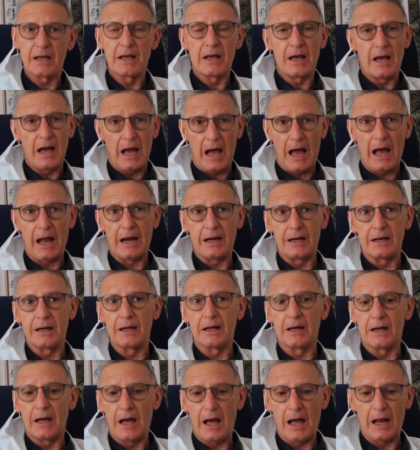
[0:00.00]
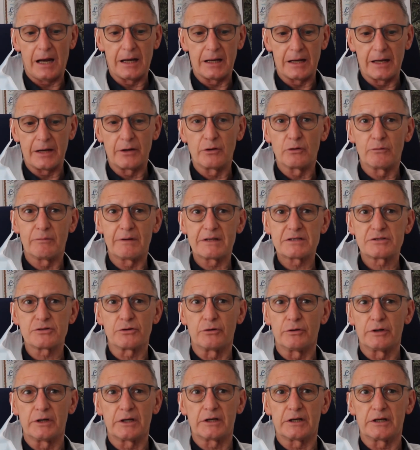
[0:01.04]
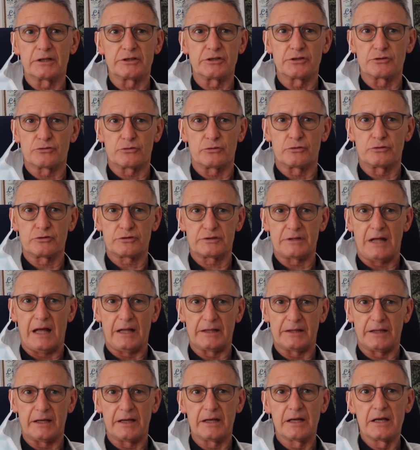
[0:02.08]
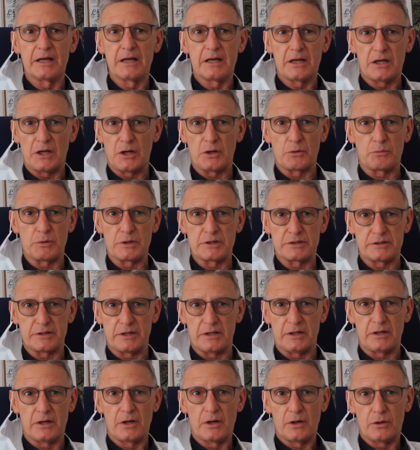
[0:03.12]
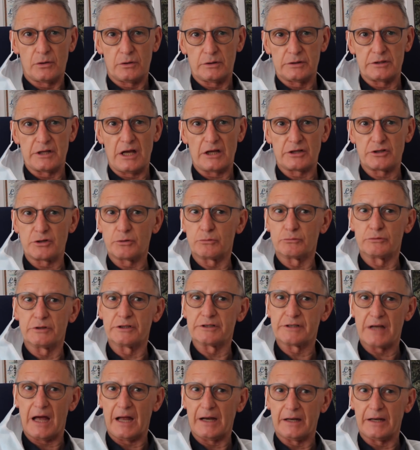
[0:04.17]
has proven to be really flexible because it easily adapts to the innovations